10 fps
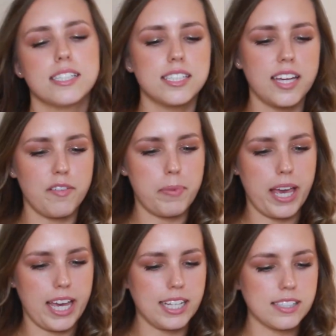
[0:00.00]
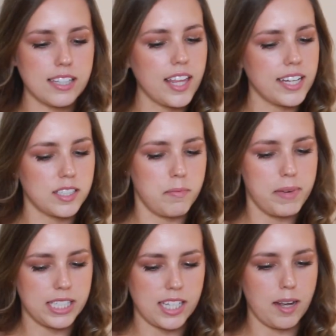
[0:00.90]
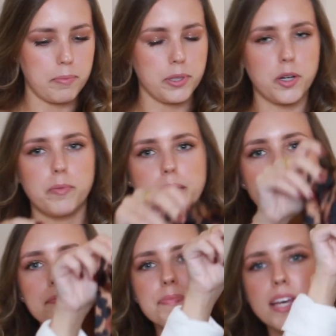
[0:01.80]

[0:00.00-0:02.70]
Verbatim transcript: instead of pants. I like to mix it up a little bit.